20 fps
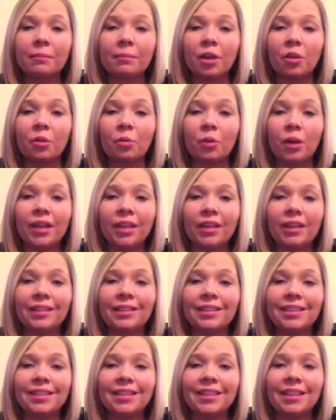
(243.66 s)
my
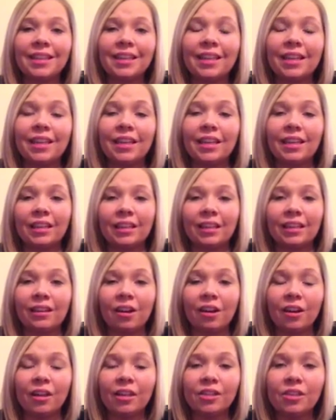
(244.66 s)
weight in
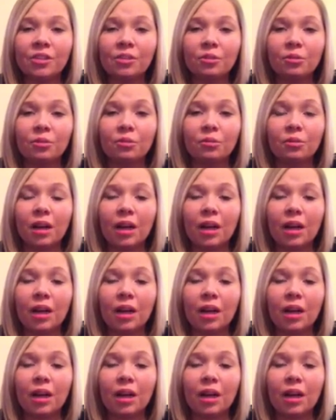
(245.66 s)
high school,